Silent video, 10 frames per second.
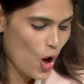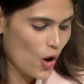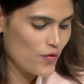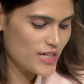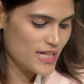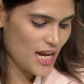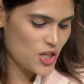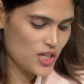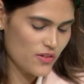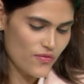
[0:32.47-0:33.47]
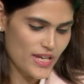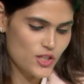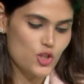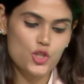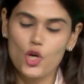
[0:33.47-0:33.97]
of International
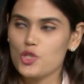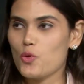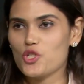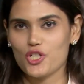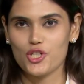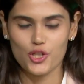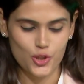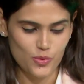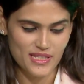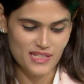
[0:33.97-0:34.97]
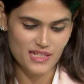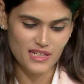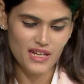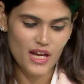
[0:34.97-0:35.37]
Affairs, George Washington University.